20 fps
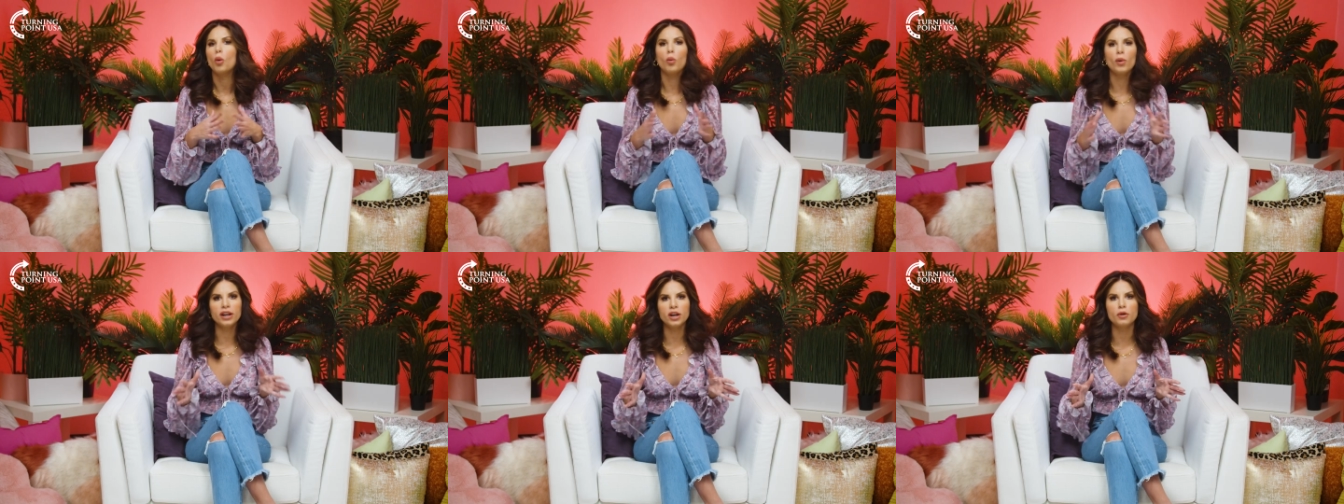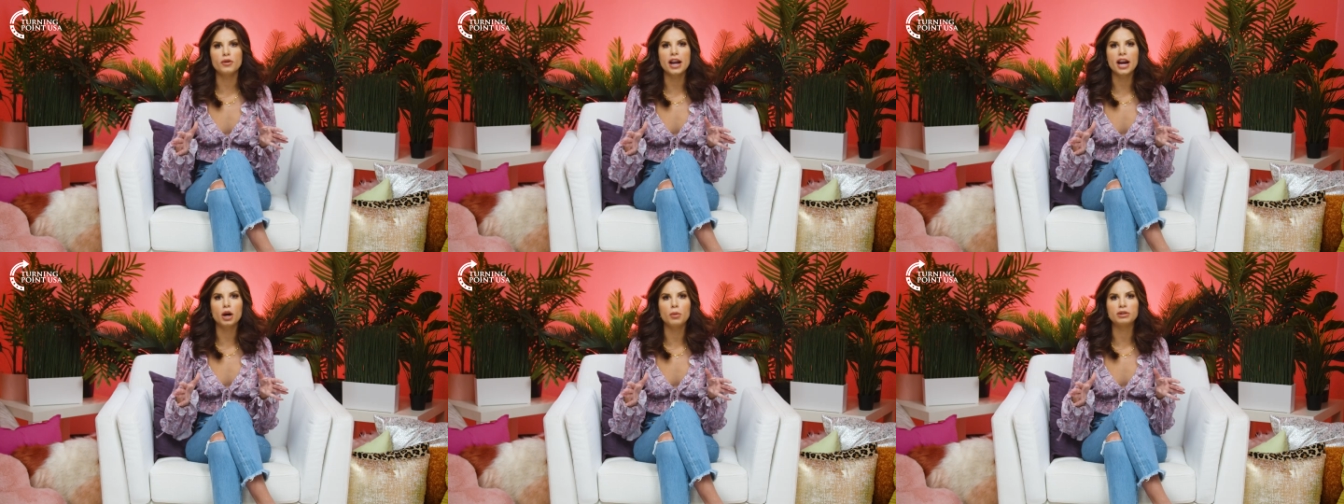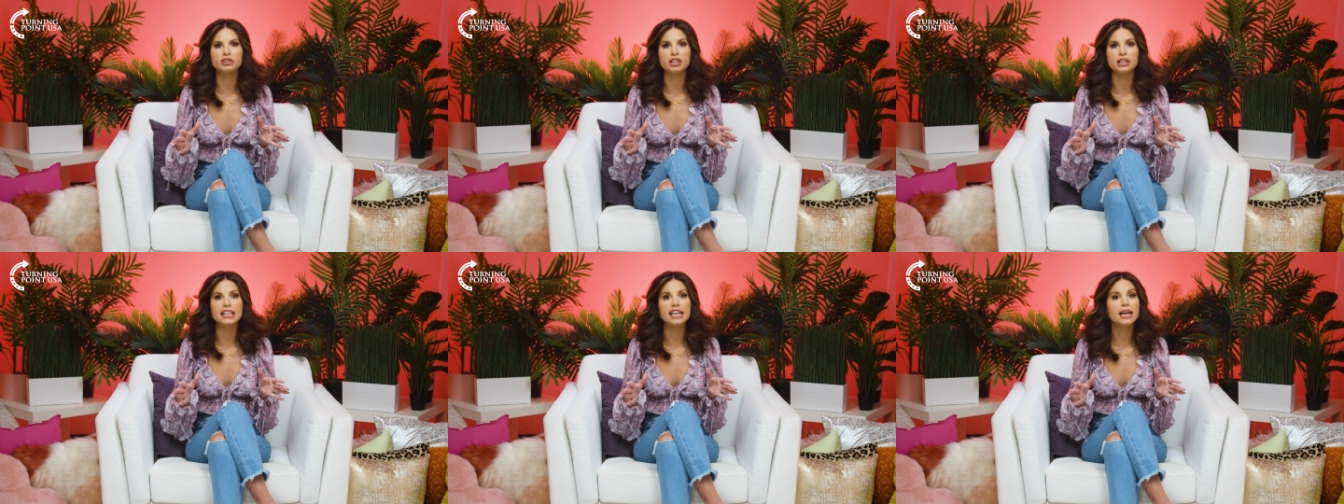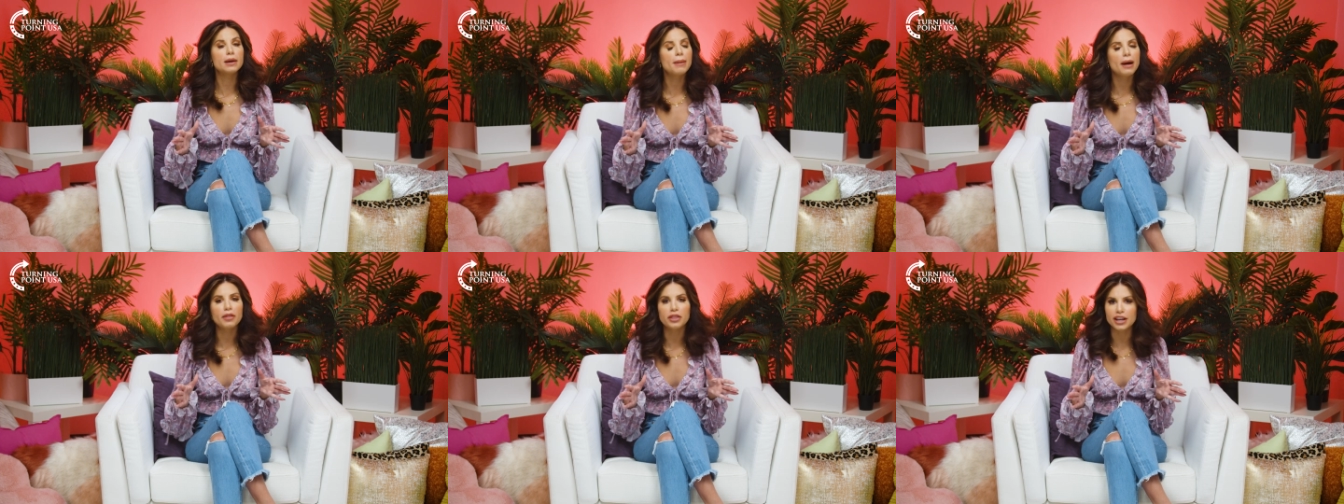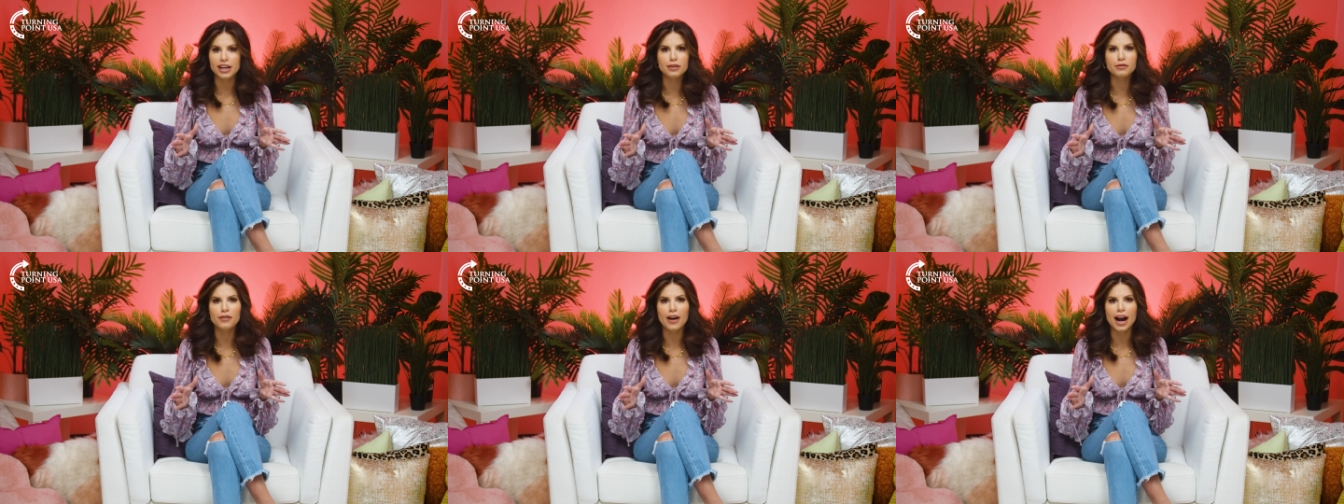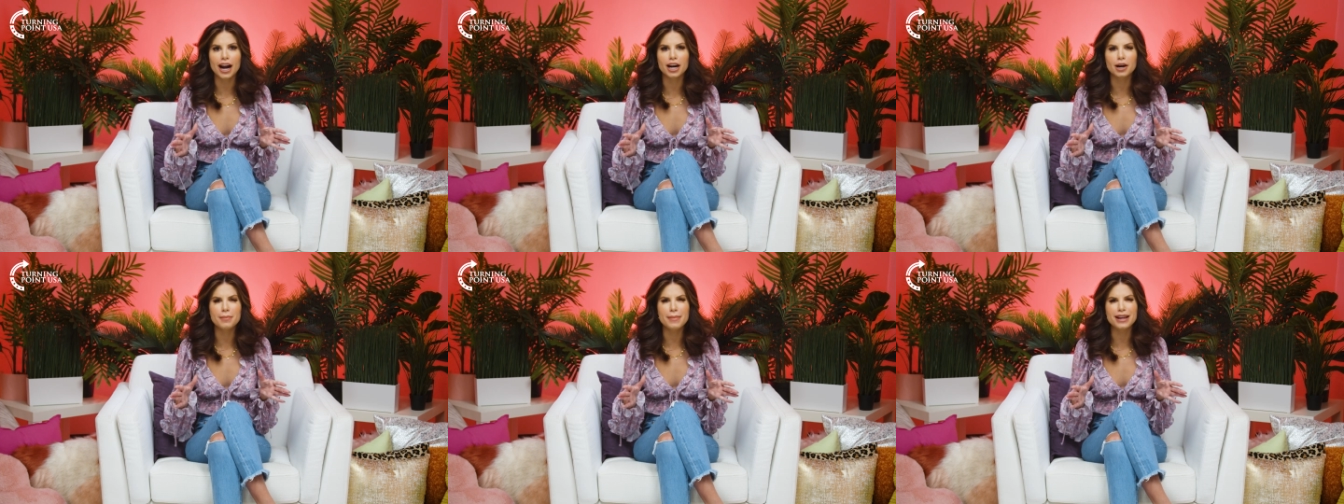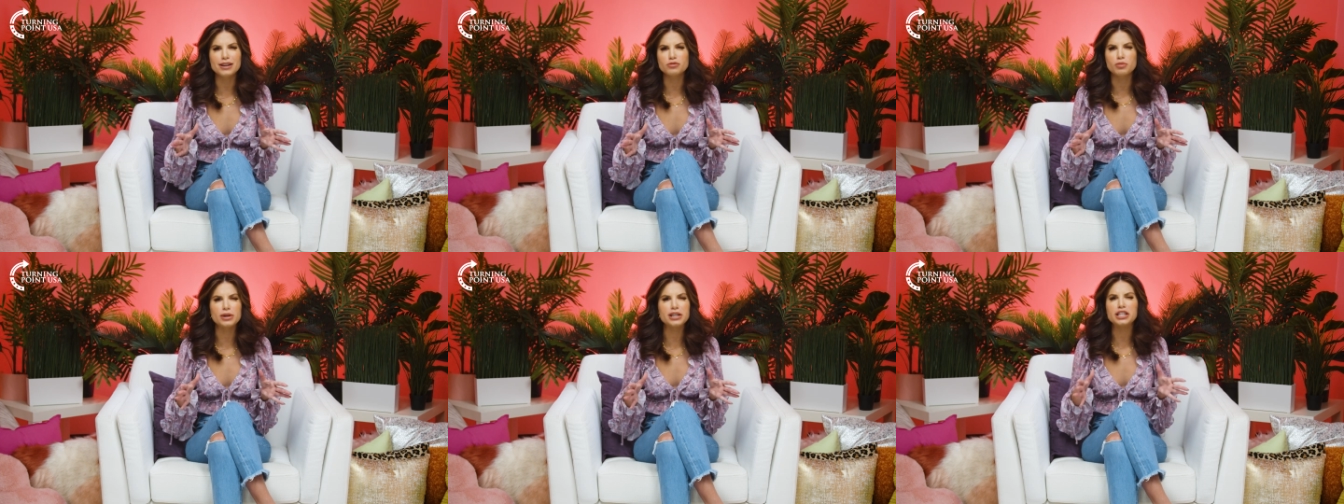We don't care what you think about the
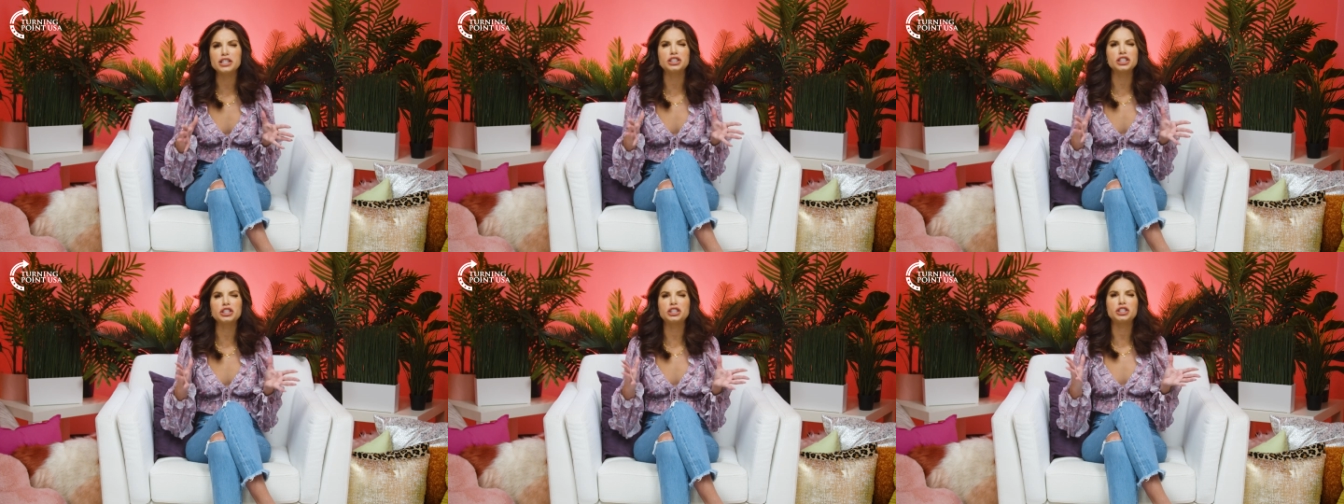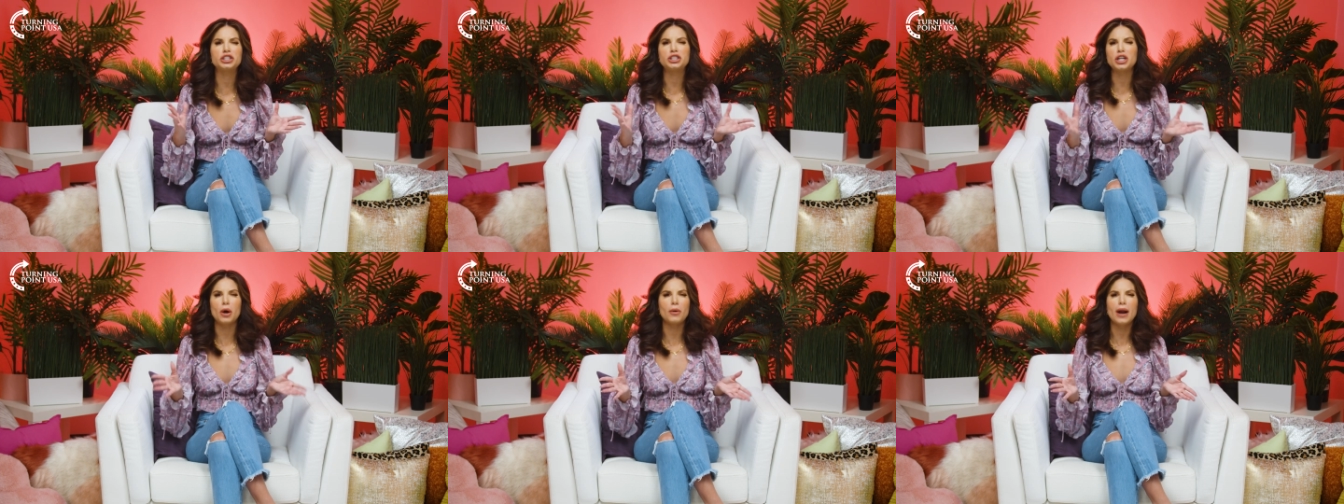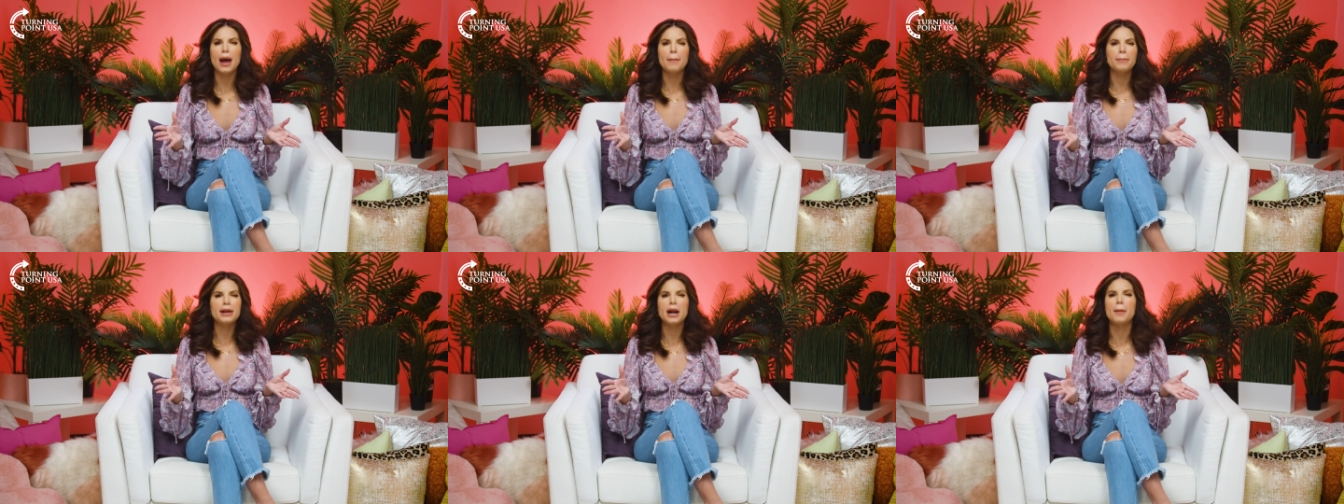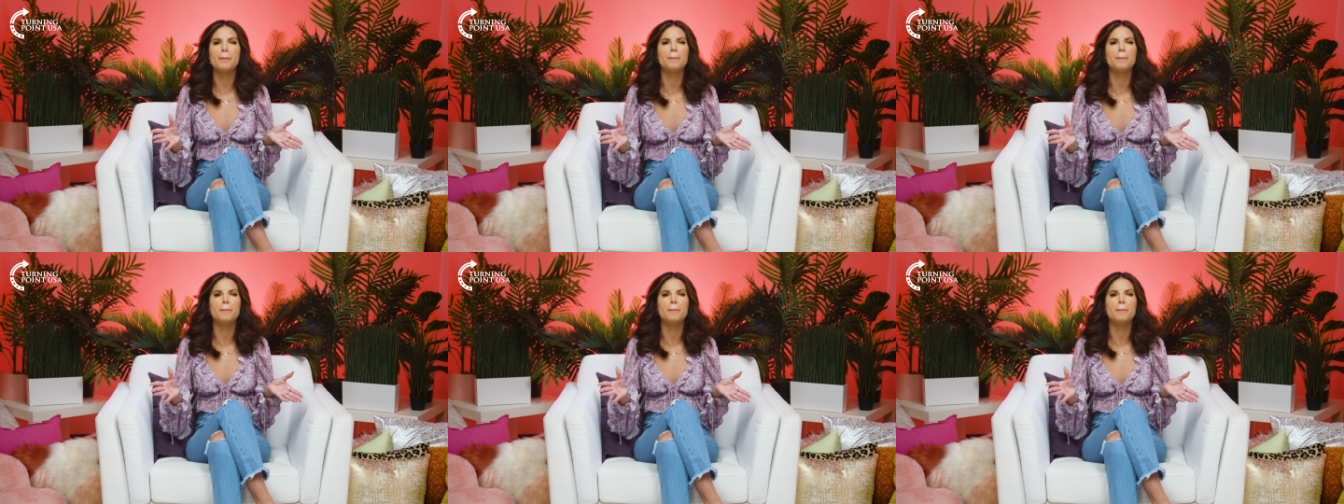environment when you just showed up in